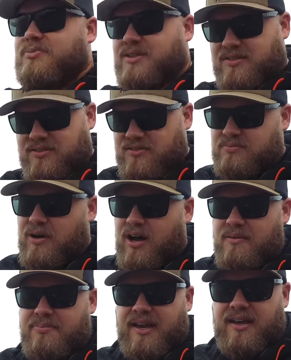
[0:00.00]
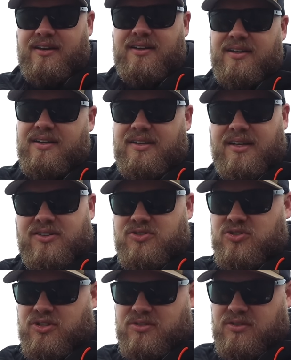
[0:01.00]
but it's a small bait. I think it's
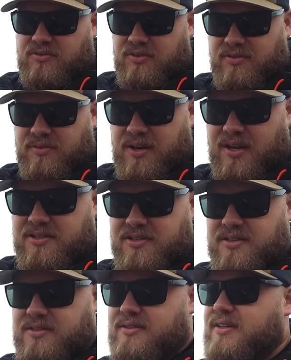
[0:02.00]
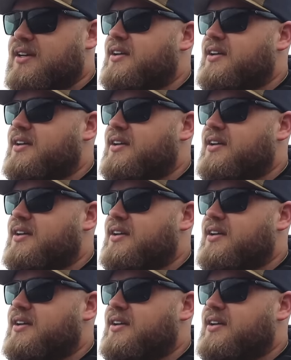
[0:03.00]
just over 3 inches,